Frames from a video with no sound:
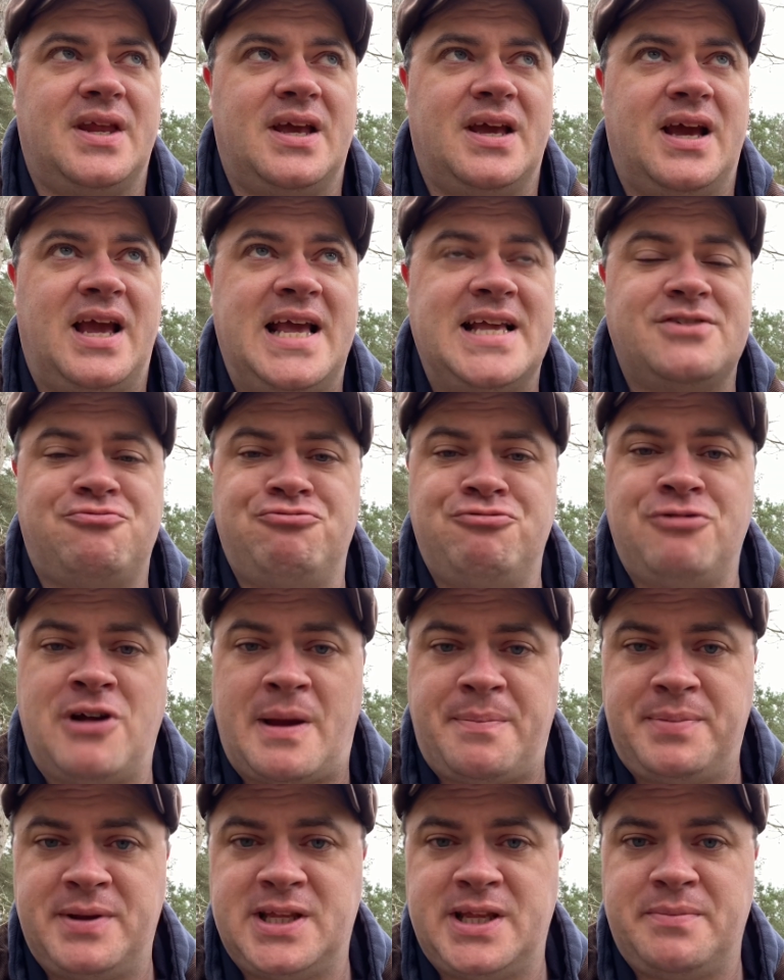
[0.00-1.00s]
It's
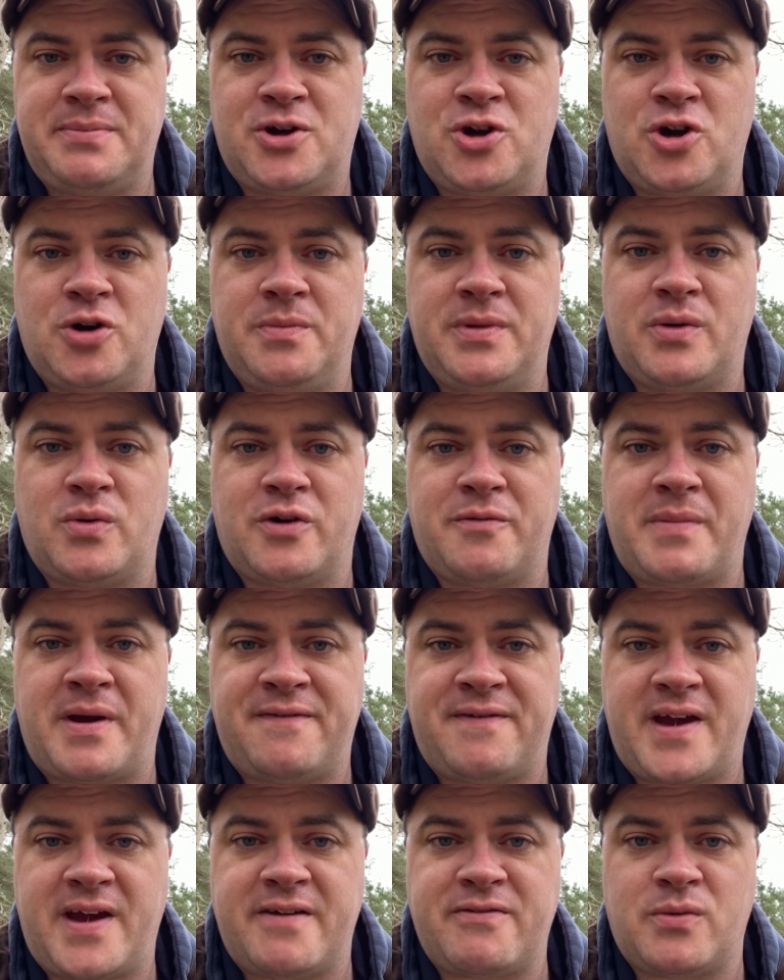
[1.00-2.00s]
rapidly becoming one of my
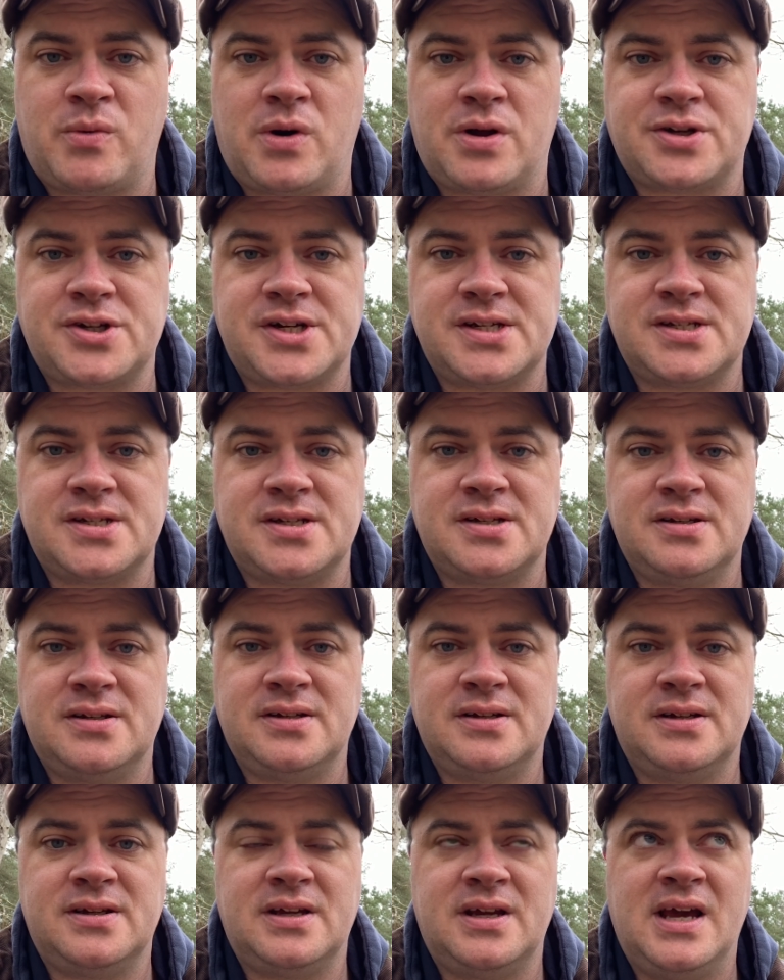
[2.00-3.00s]
favourite watches.
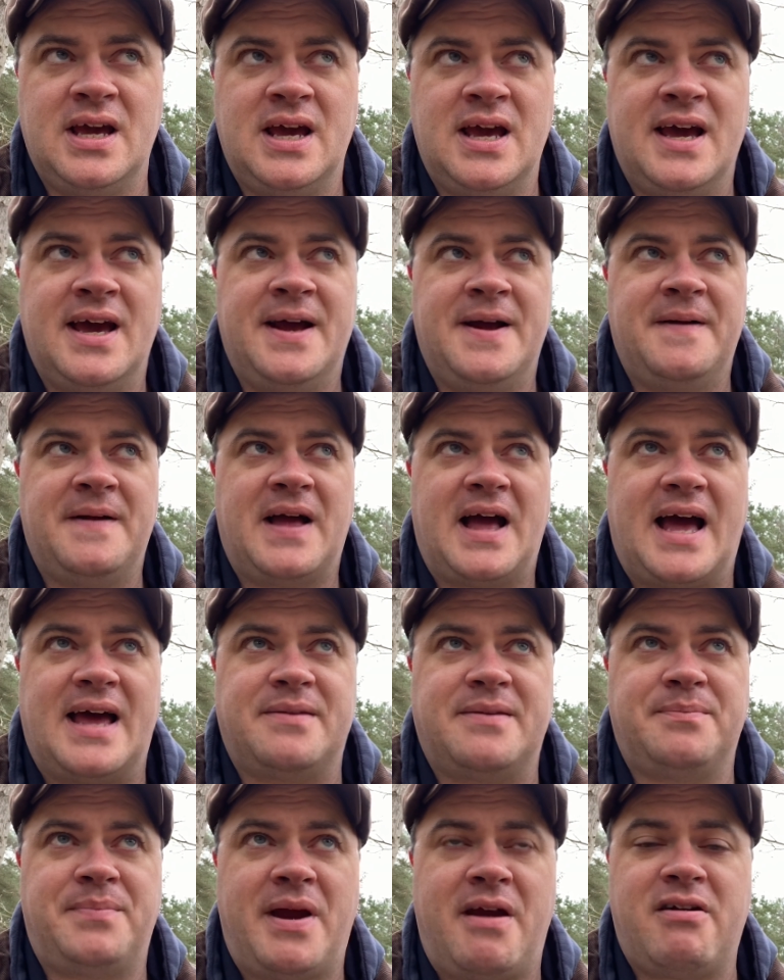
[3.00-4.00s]

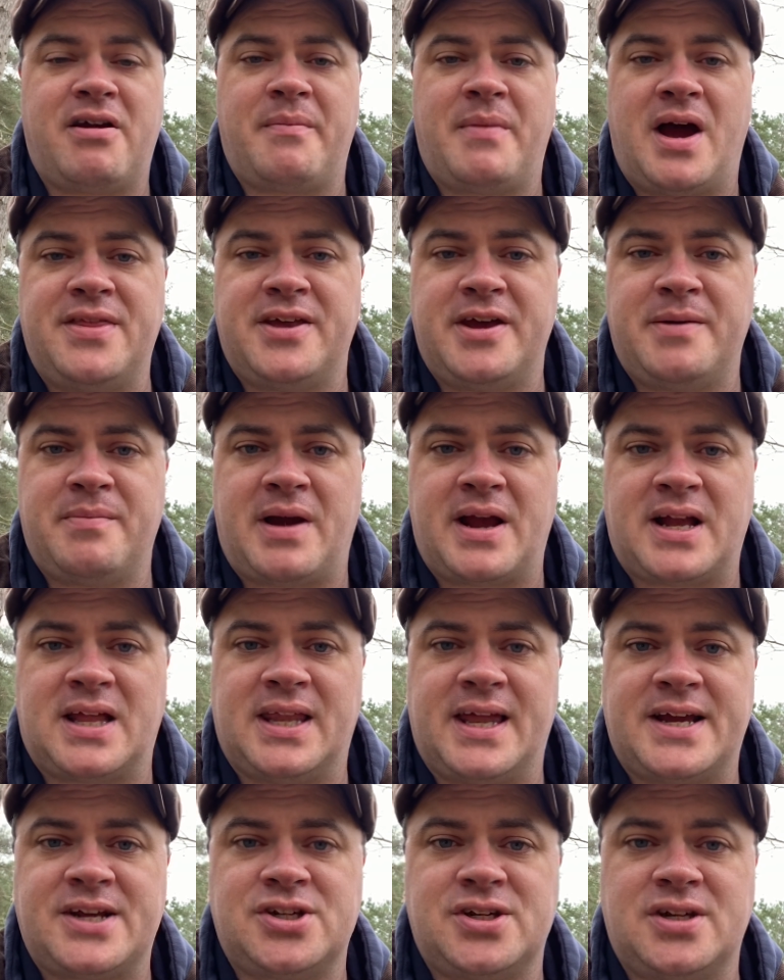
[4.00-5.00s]
And bearing in mind that in my
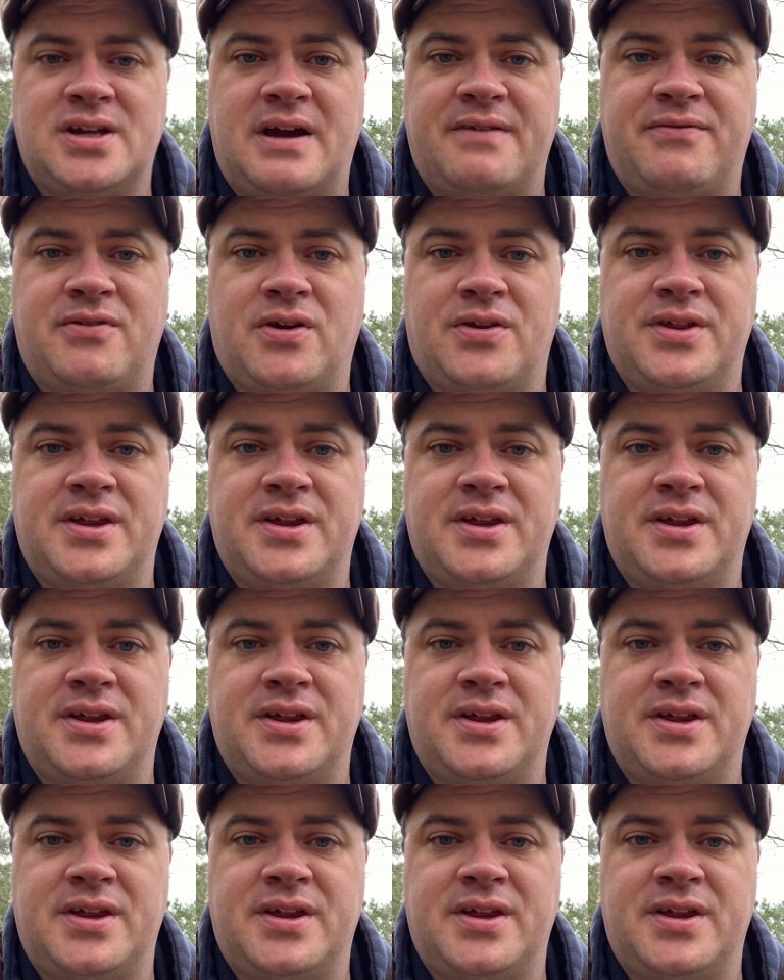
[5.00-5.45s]
collection I've got